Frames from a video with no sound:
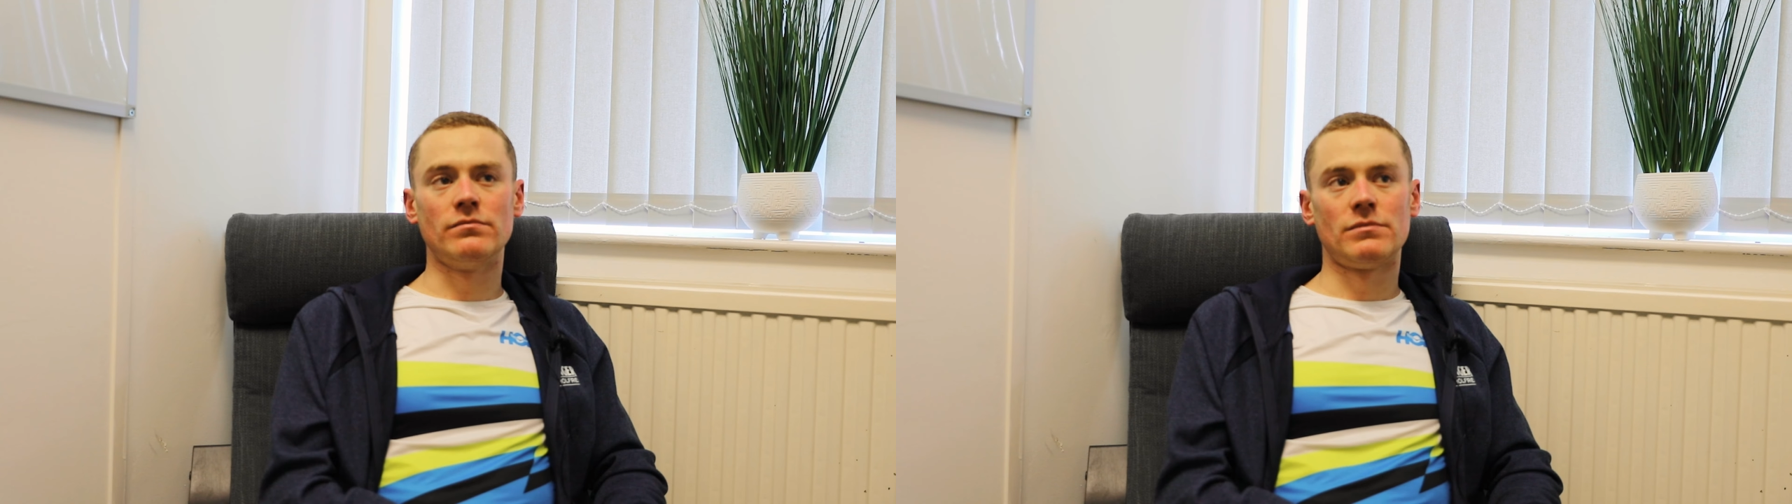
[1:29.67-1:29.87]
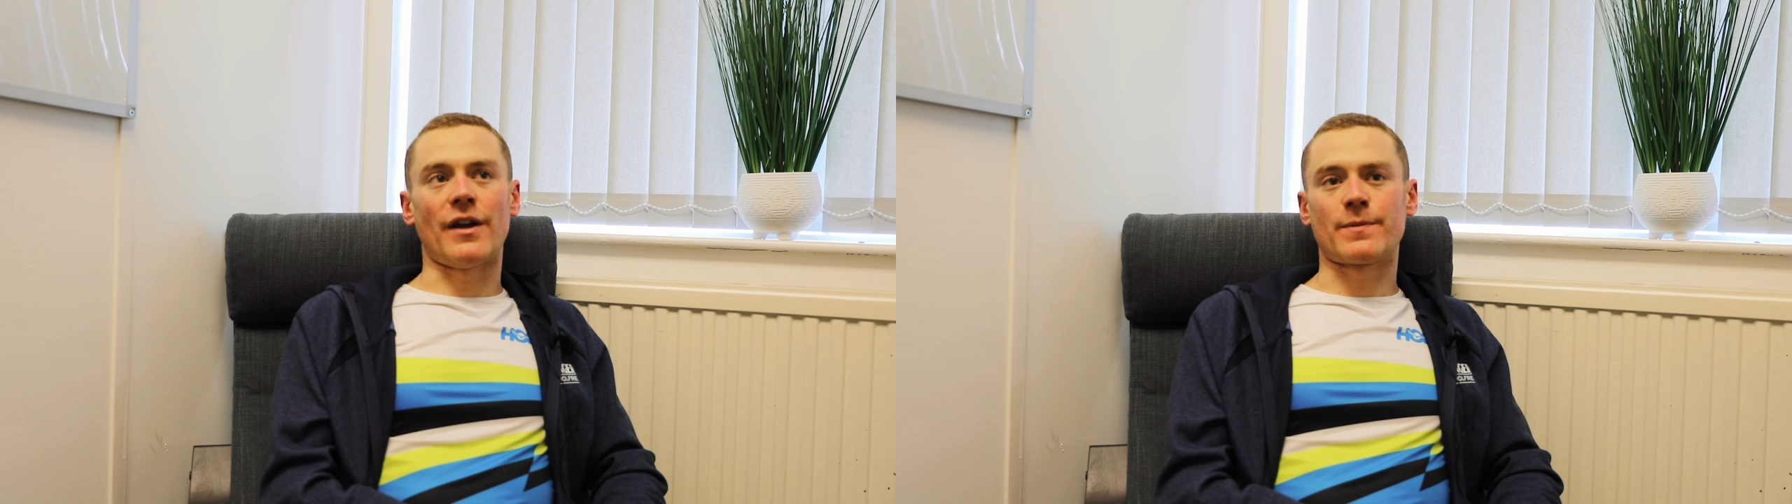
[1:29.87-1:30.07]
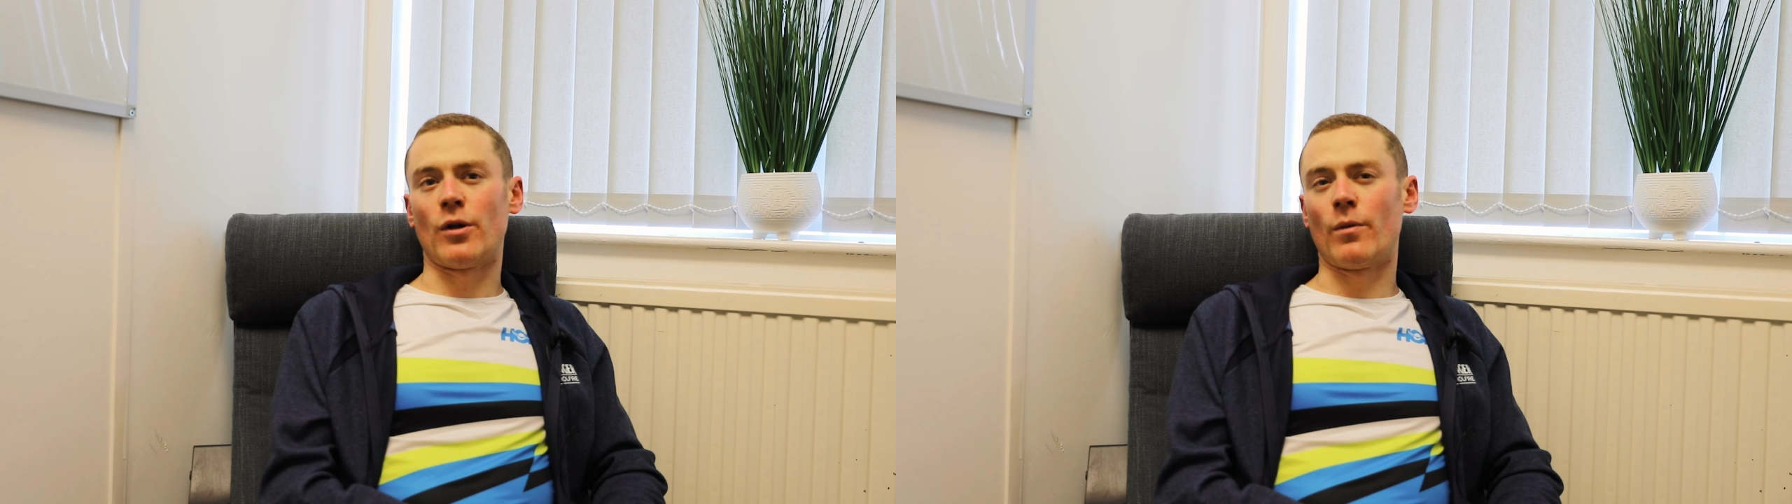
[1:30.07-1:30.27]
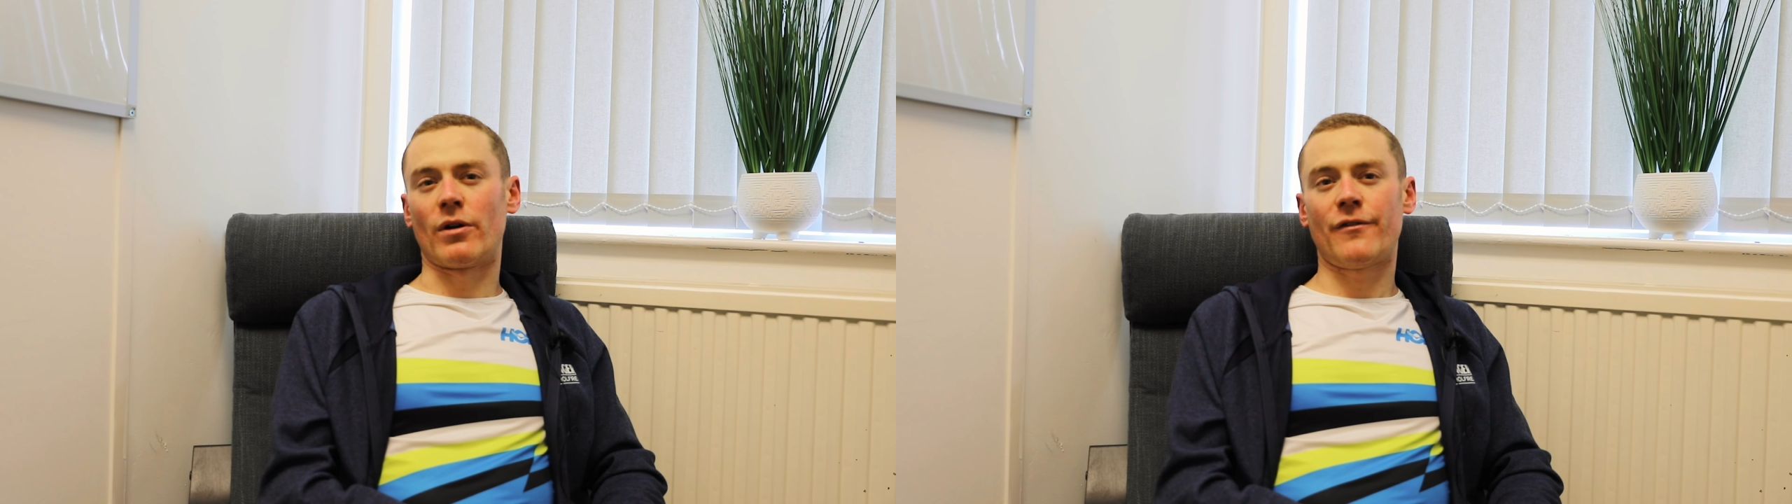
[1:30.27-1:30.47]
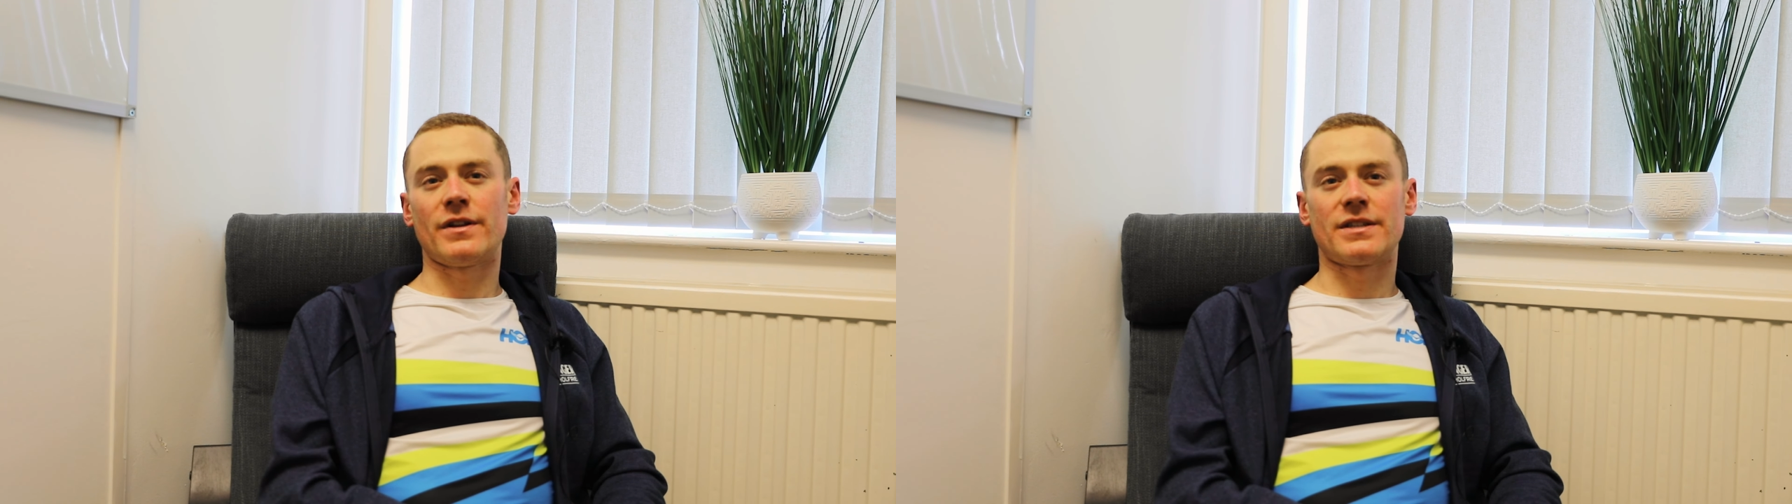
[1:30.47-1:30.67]
you have to put a lot
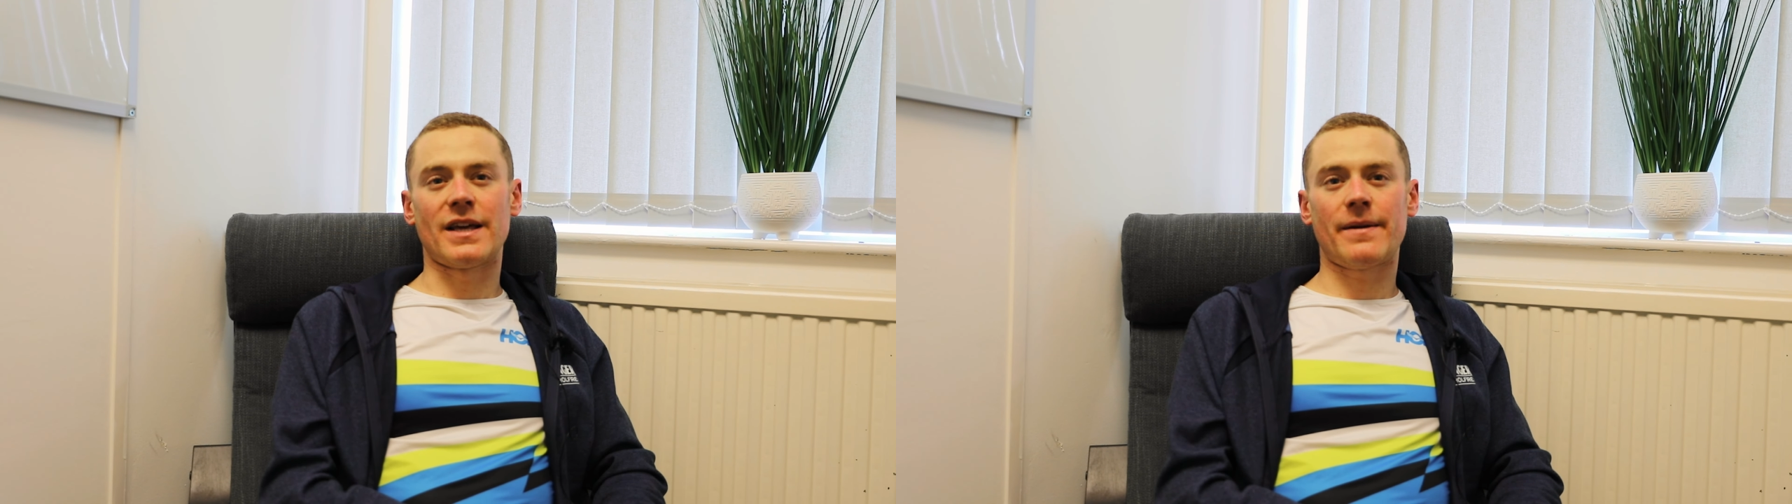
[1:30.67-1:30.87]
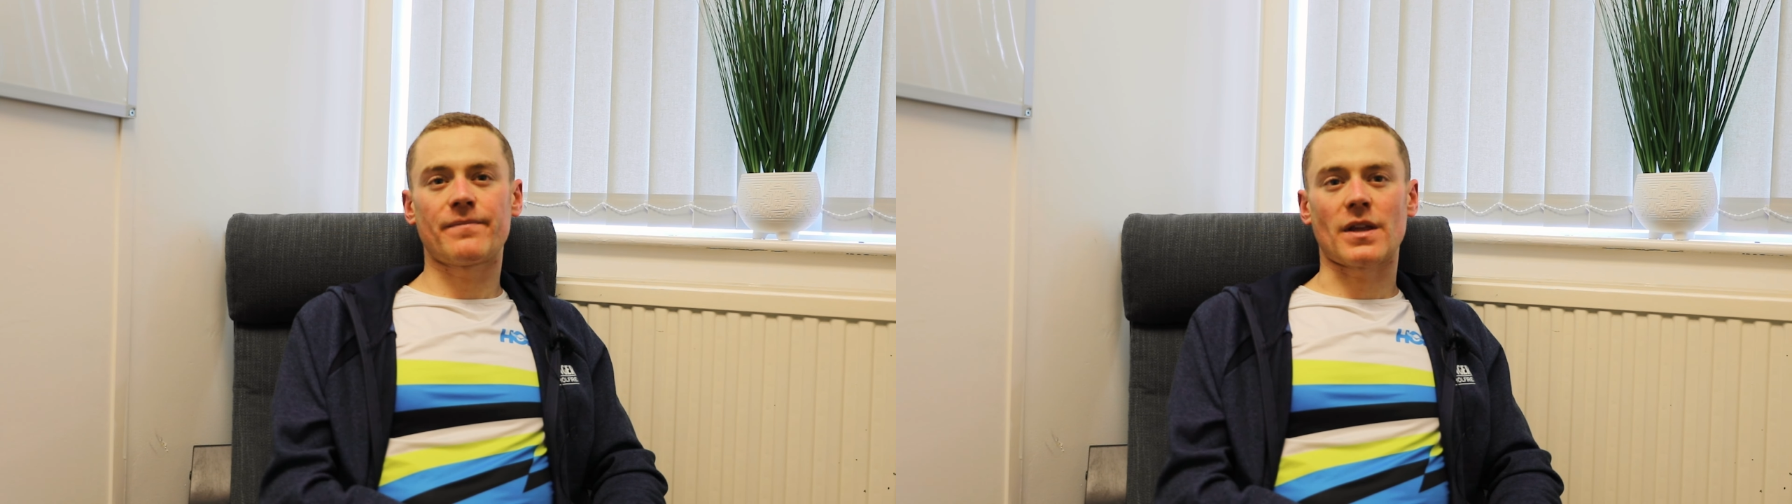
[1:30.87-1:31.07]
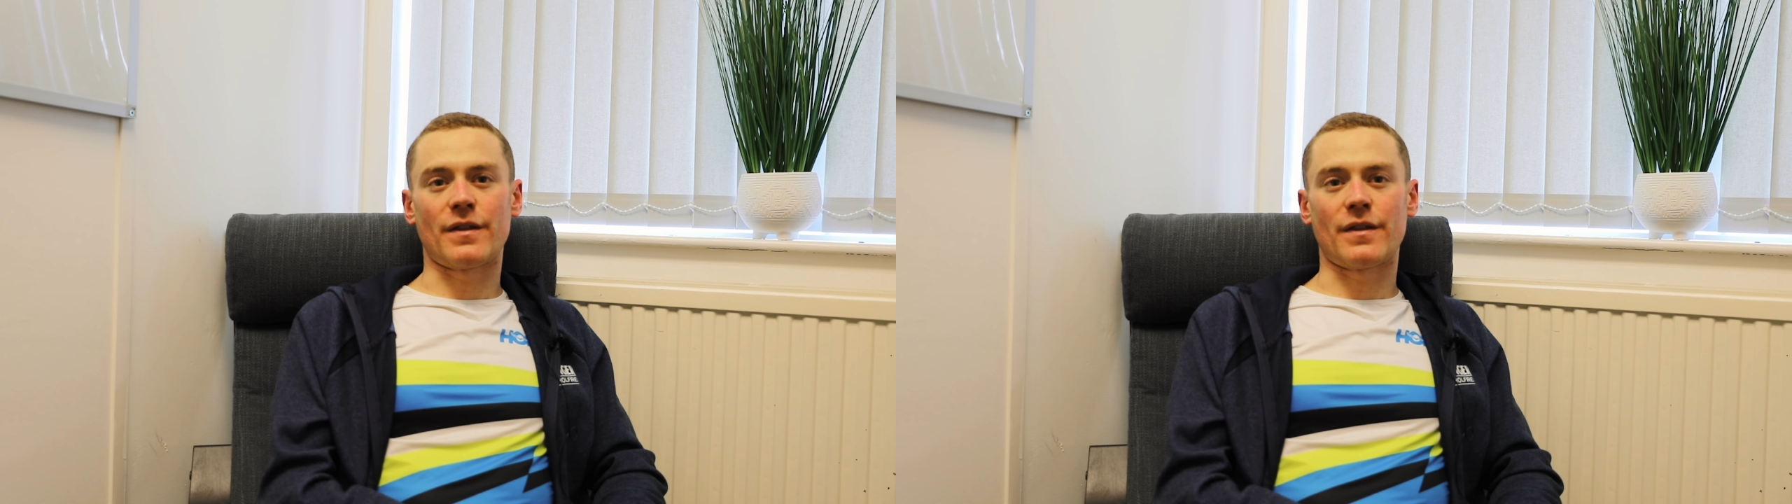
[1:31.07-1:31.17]
more effort into that,